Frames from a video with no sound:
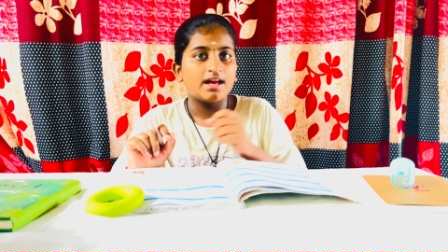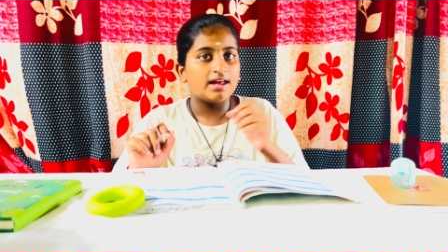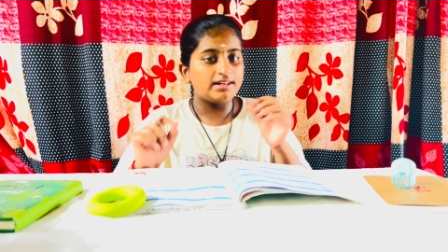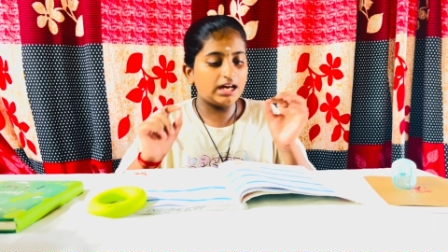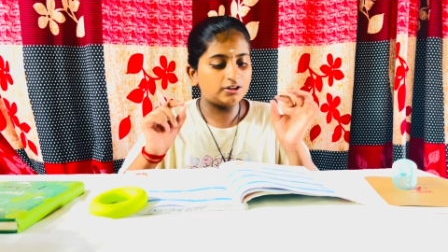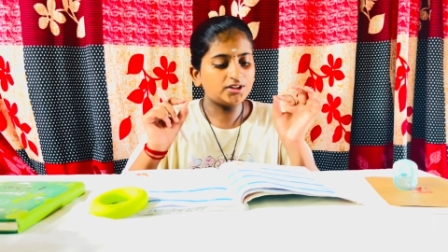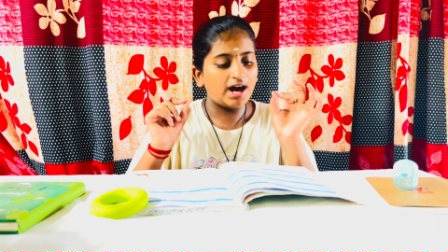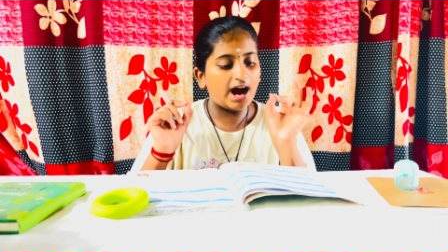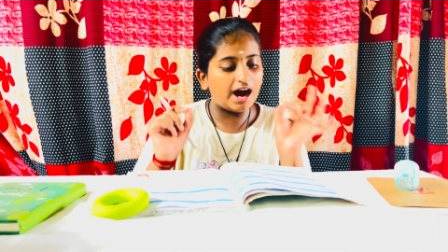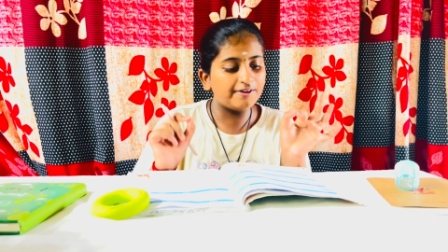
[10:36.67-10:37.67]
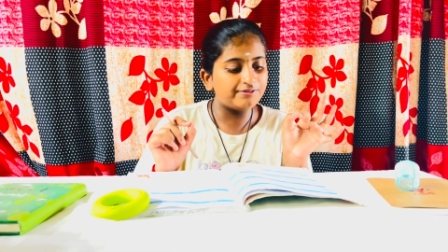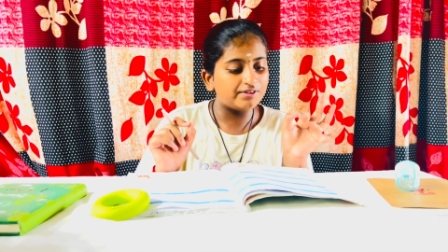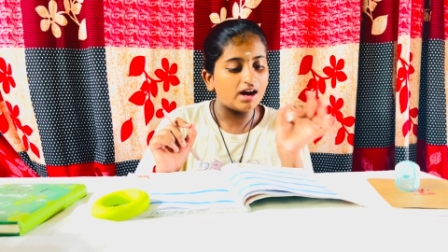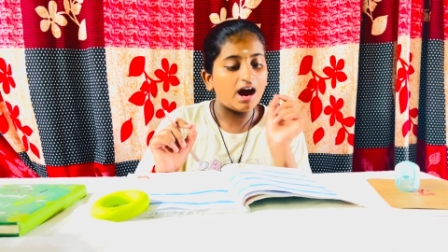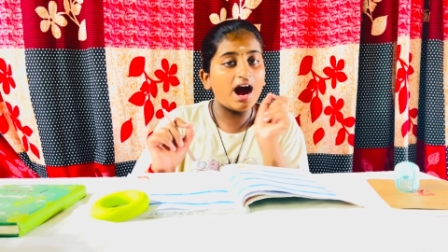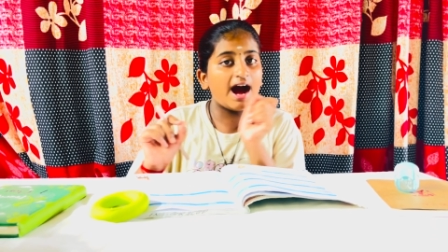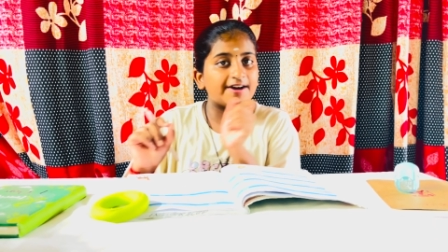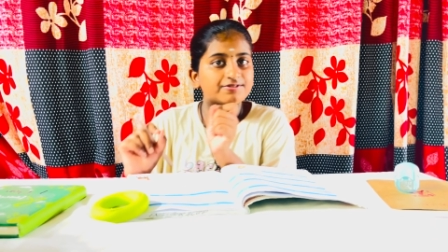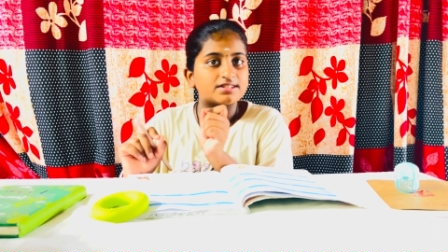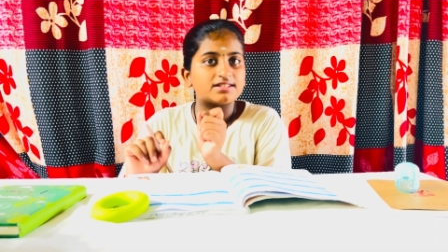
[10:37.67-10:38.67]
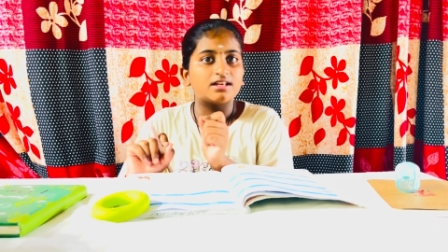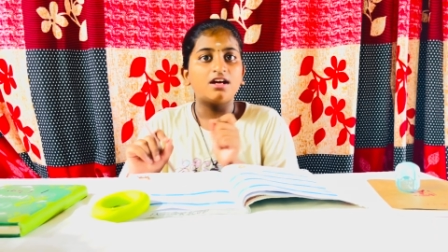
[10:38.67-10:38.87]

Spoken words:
Now half, halves.